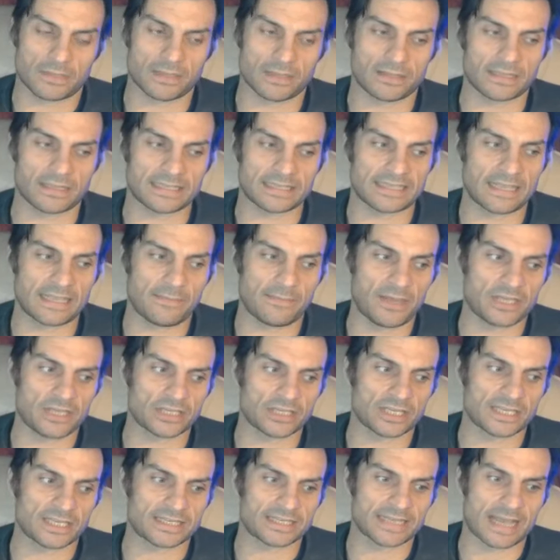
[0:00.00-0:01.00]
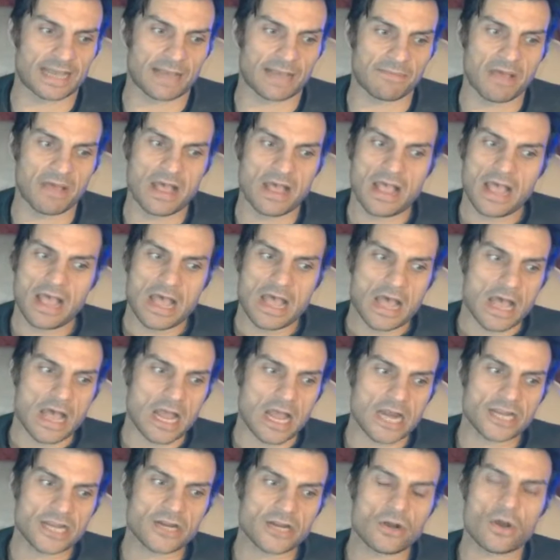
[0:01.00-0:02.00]
the same age at the time.
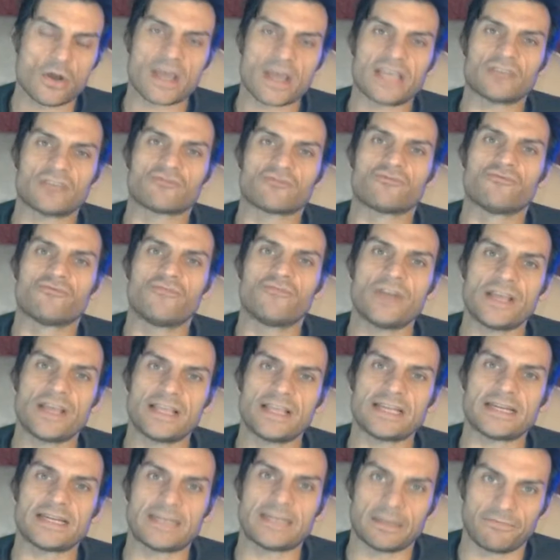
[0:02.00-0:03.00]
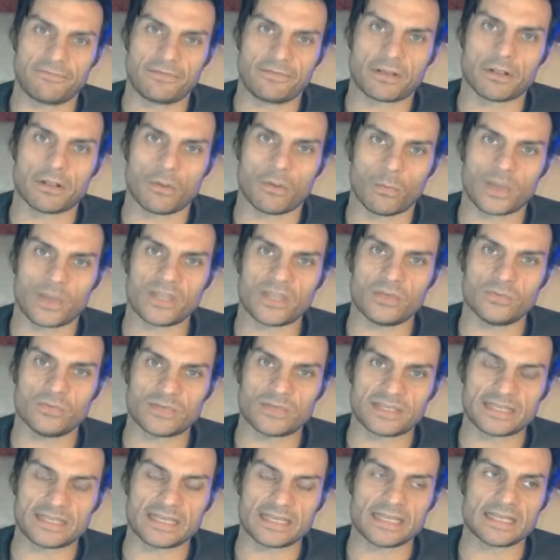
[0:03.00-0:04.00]
And, you know, it's really difficult when you
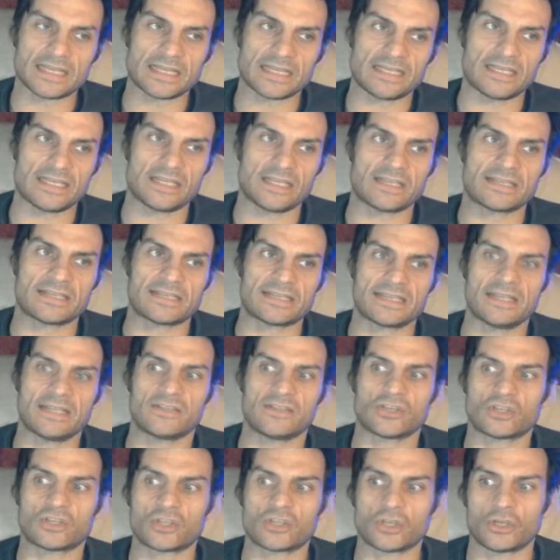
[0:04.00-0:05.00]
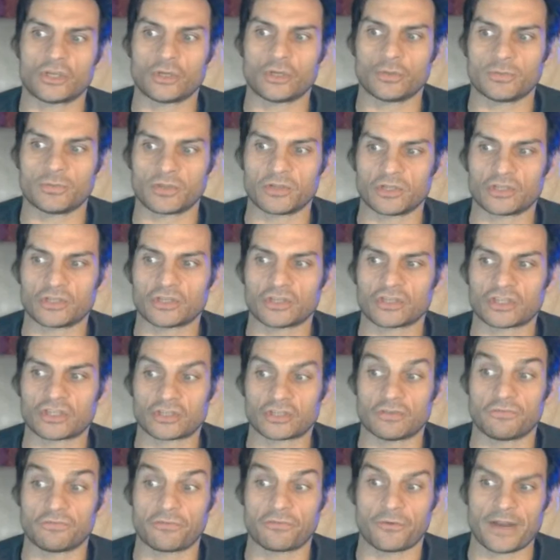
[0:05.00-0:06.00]
see this and you see this human
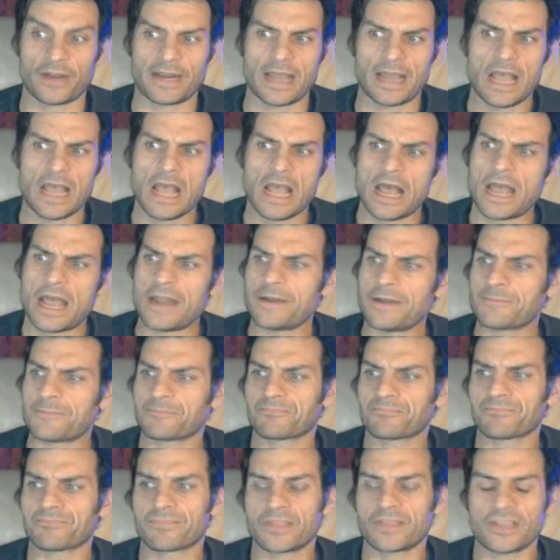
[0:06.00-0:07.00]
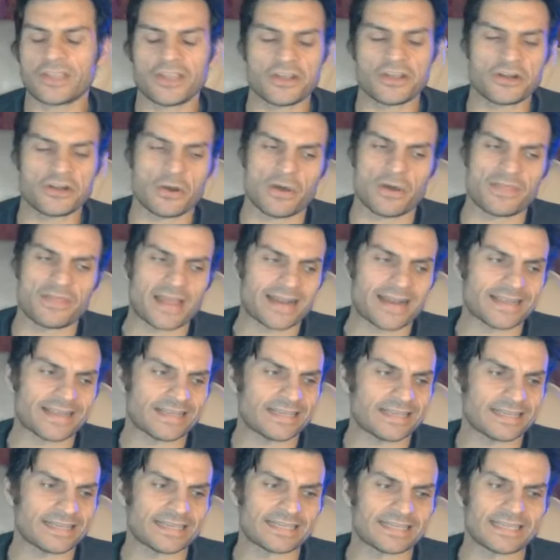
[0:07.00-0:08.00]
suffering. And you know, and then
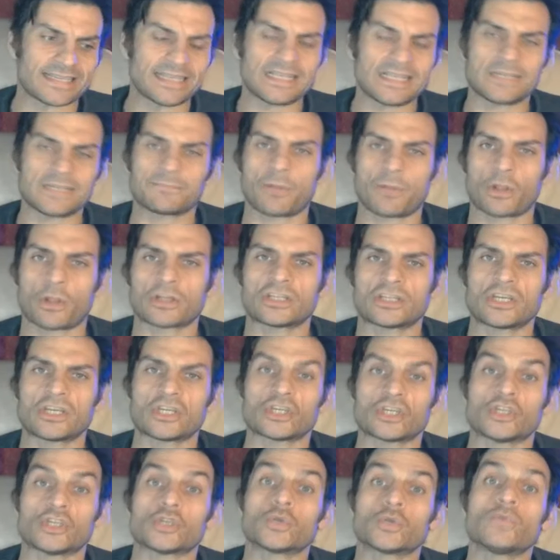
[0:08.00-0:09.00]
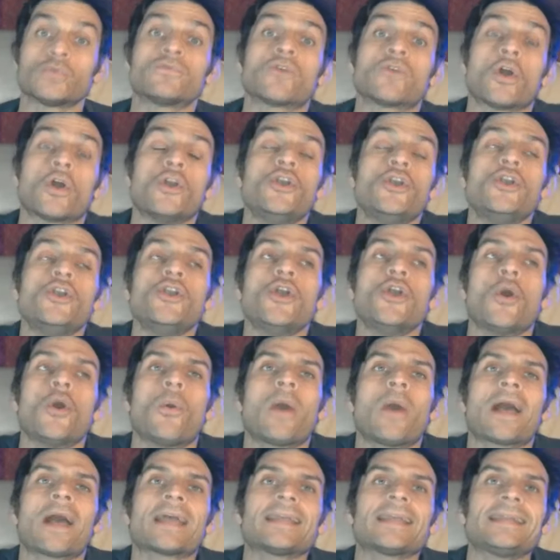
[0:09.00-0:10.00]
you see these politicians who've got no
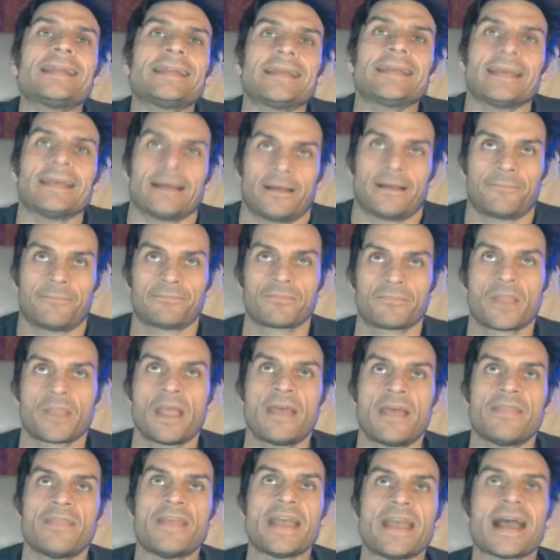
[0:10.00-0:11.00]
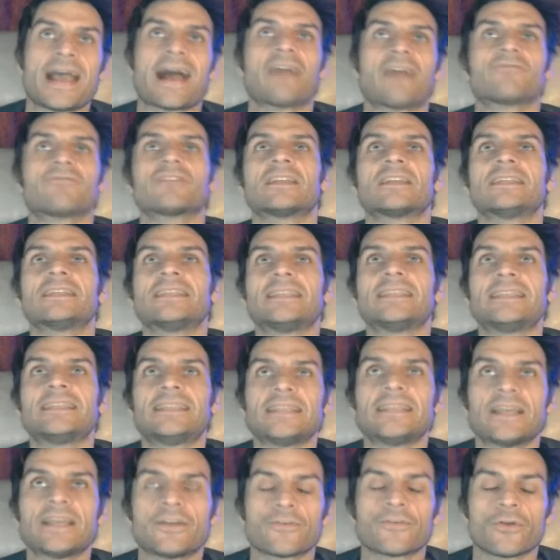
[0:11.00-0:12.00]
idea. They have
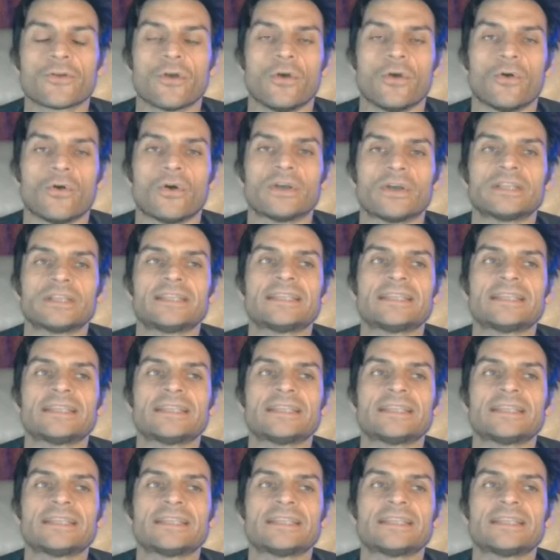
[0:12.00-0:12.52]
zero